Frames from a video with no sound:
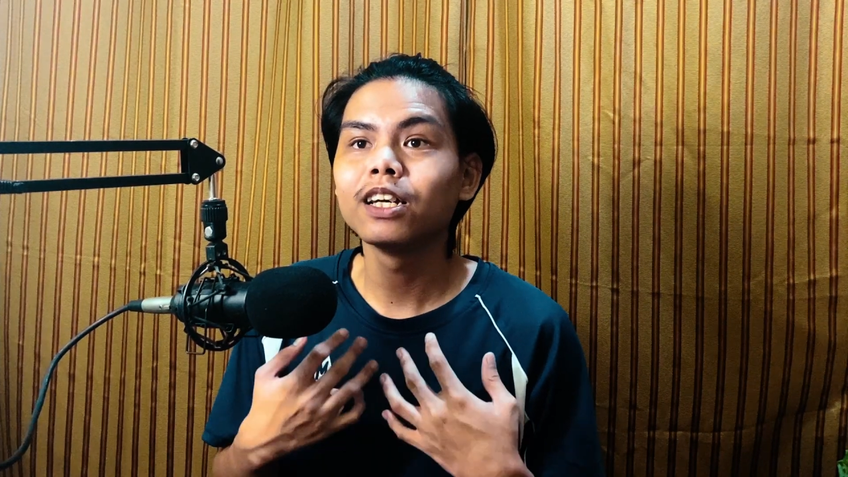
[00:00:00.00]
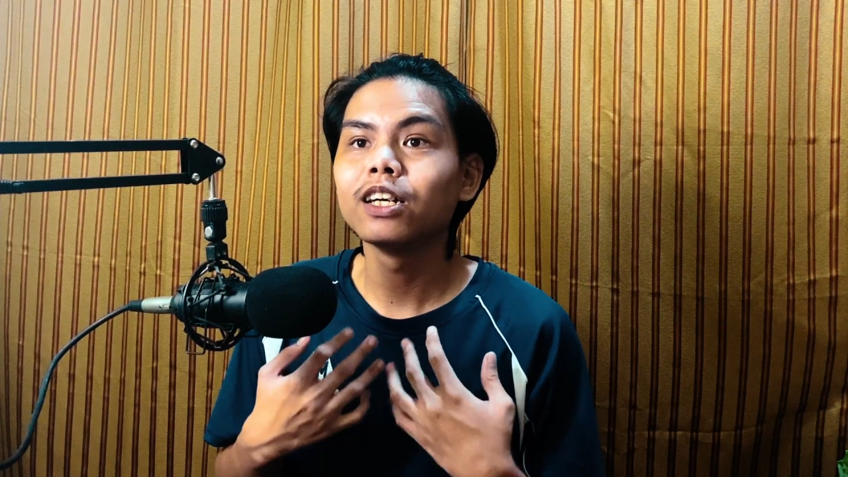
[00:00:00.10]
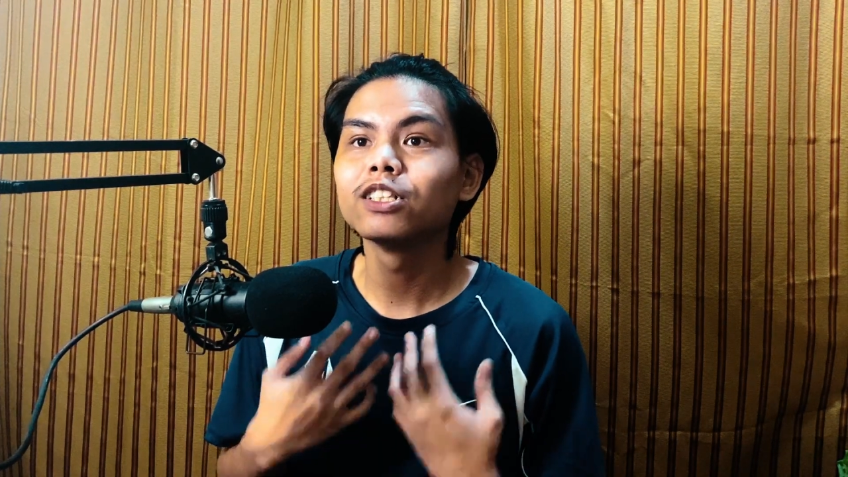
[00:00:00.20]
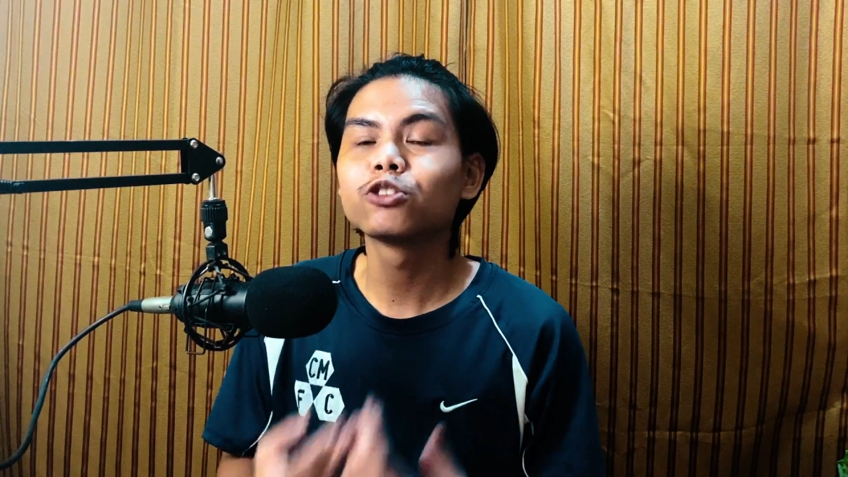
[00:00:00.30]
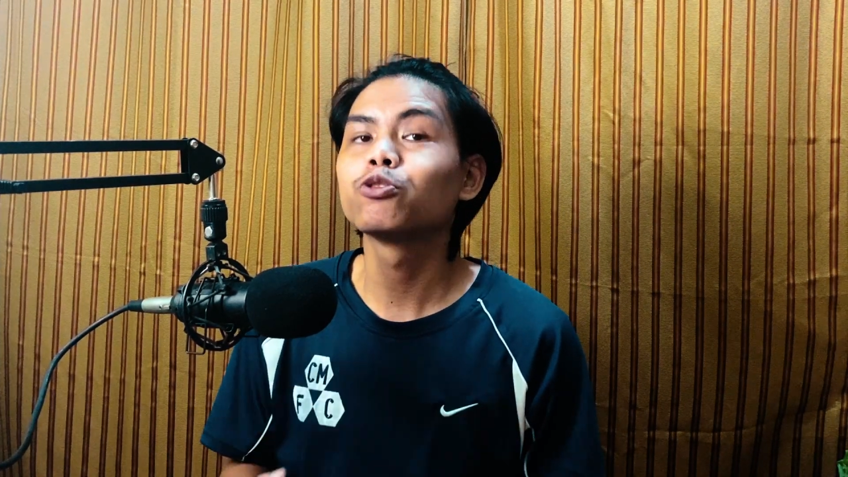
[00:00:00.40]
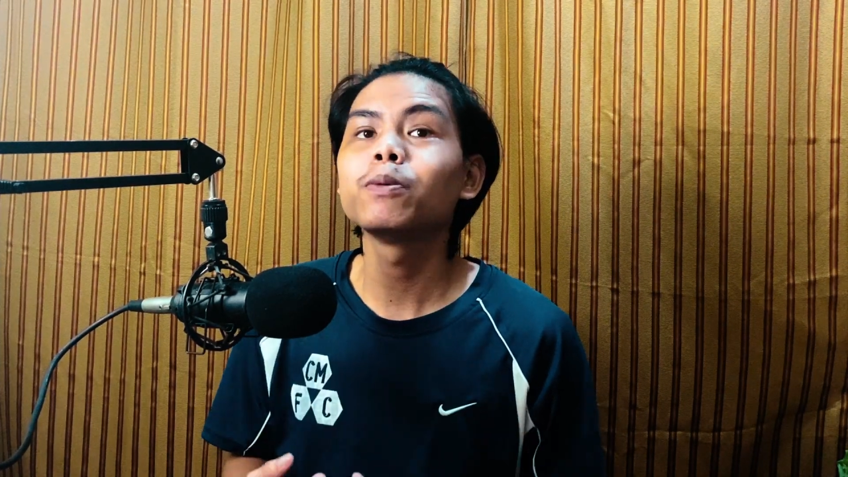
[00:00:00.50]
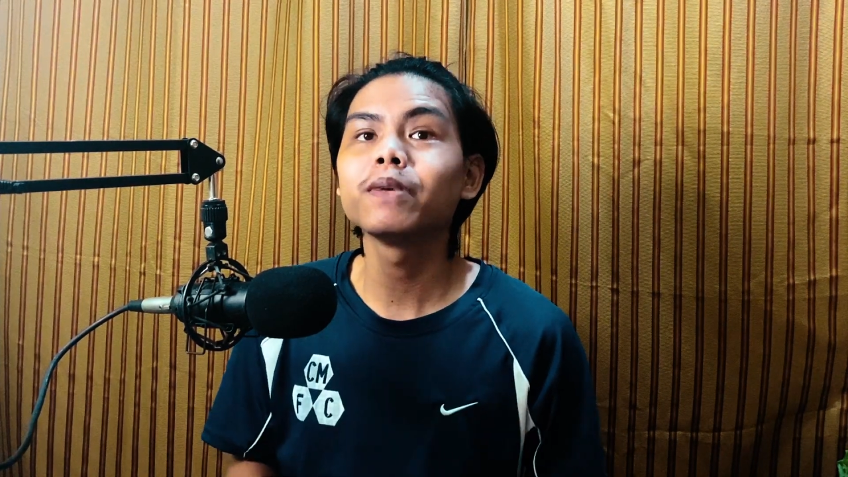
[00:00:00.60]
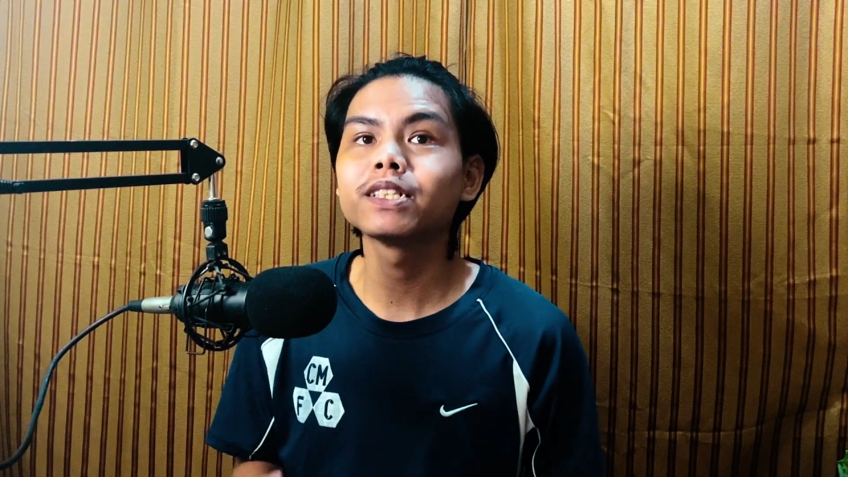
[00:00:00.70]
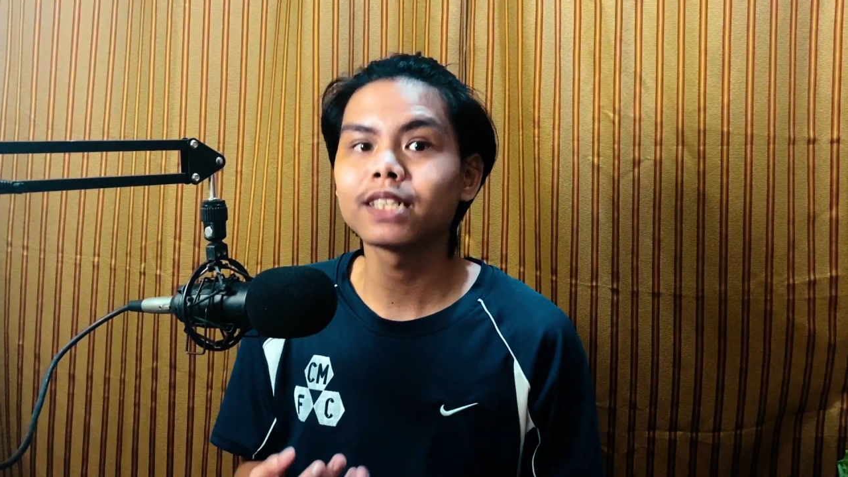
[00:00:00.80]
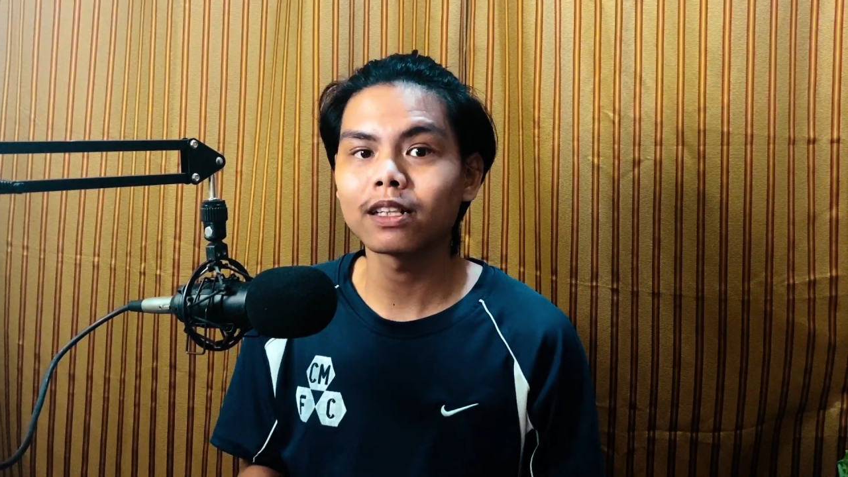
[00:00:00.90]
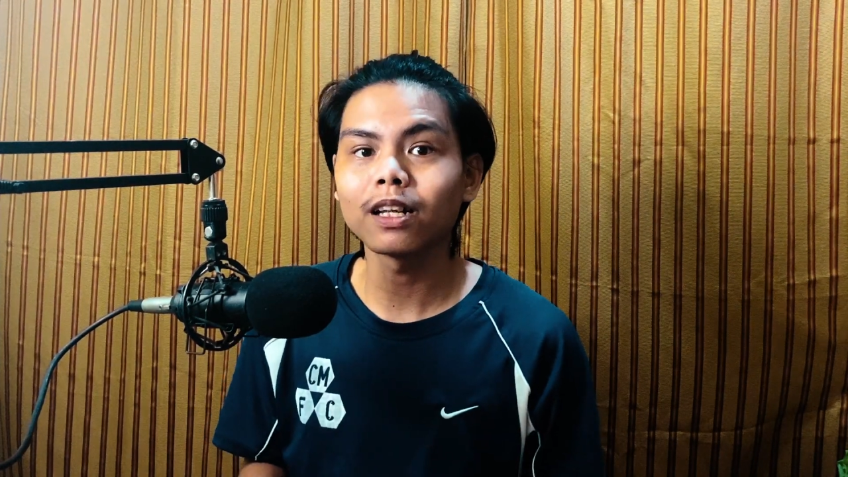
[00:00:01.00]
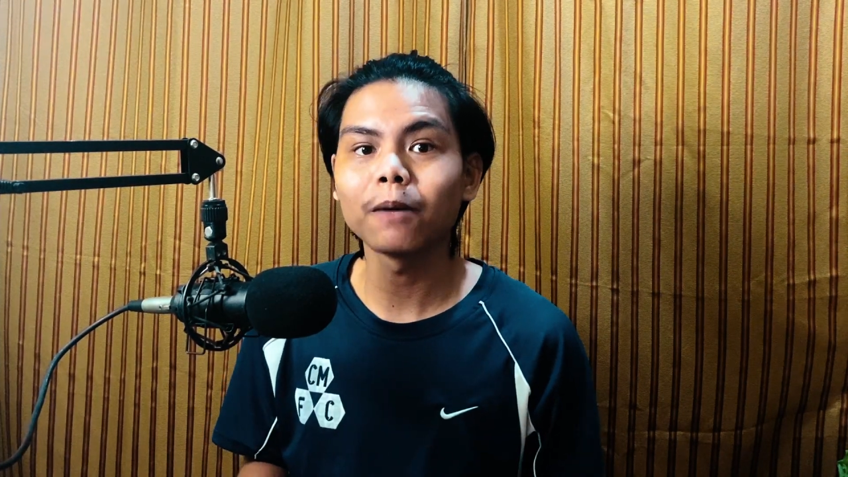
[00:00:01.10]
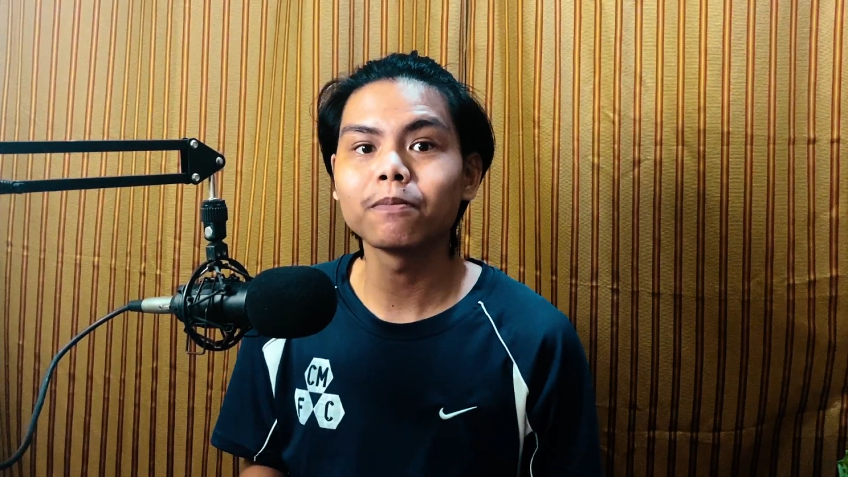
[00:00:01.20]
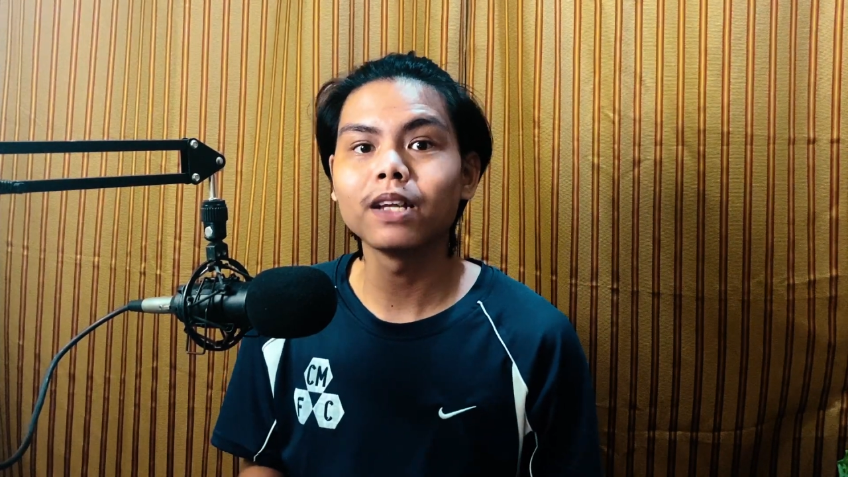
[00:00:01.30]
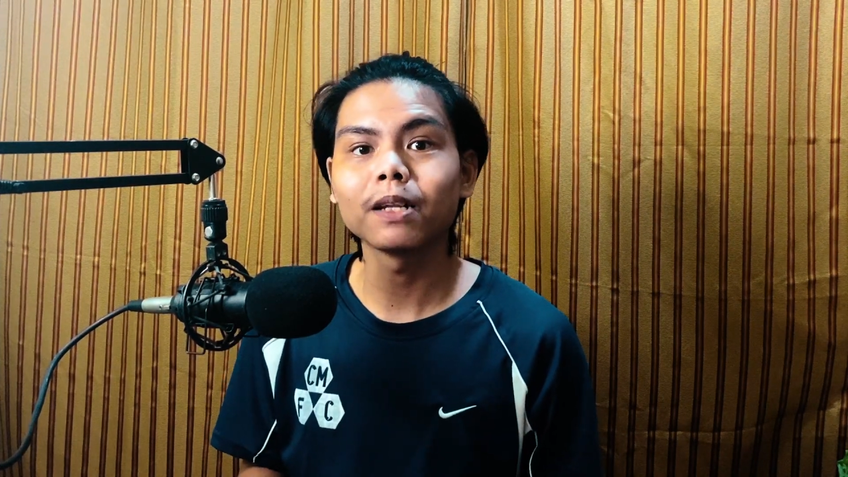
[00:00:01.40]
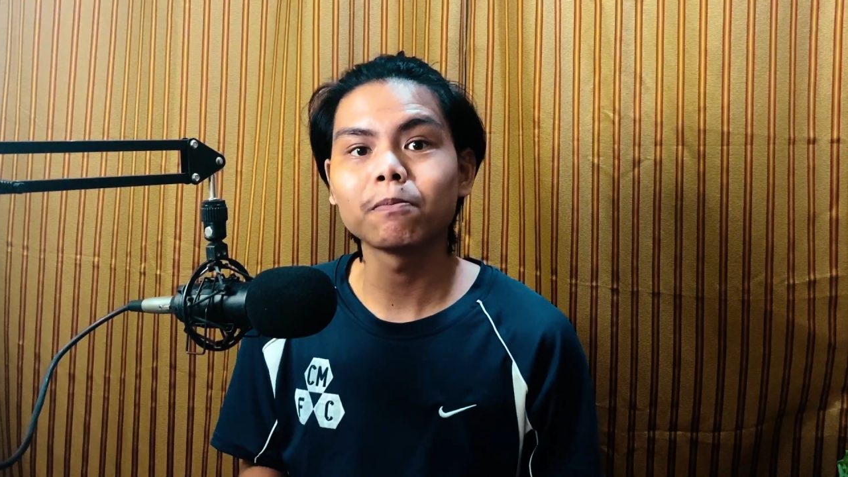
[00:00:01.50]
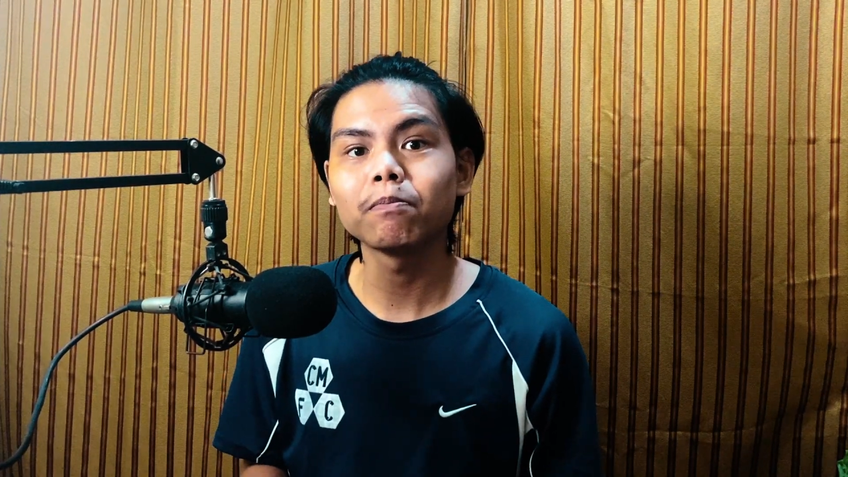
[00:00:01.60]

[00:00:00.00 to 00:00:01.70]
streaming setup that